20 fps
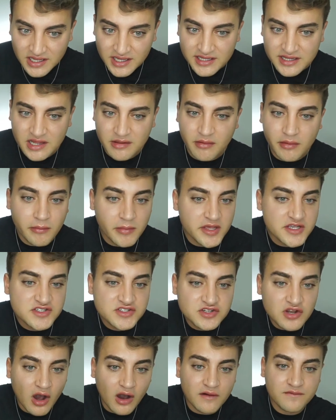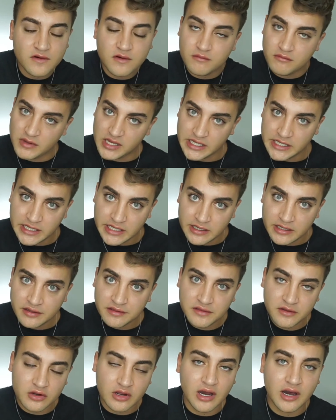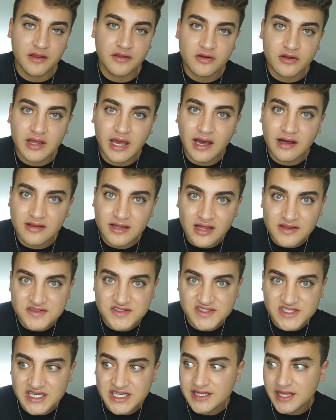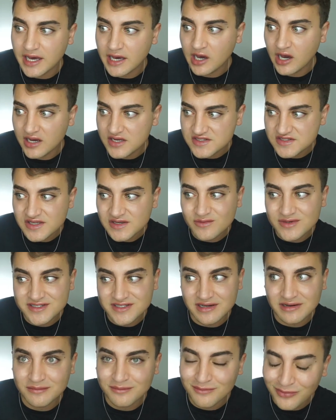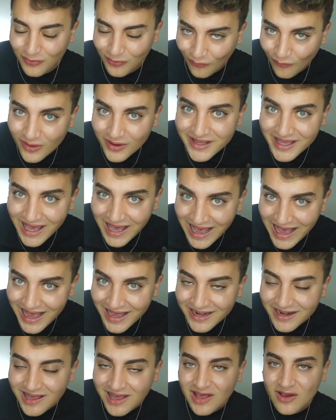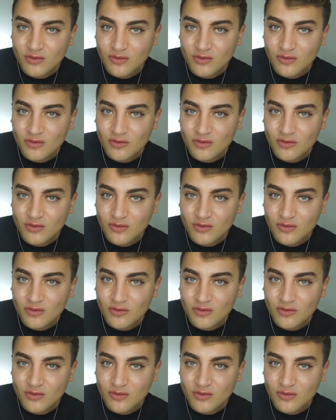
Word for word: that maybe Stauffer Media, their other LLC that Huxley was an employee at,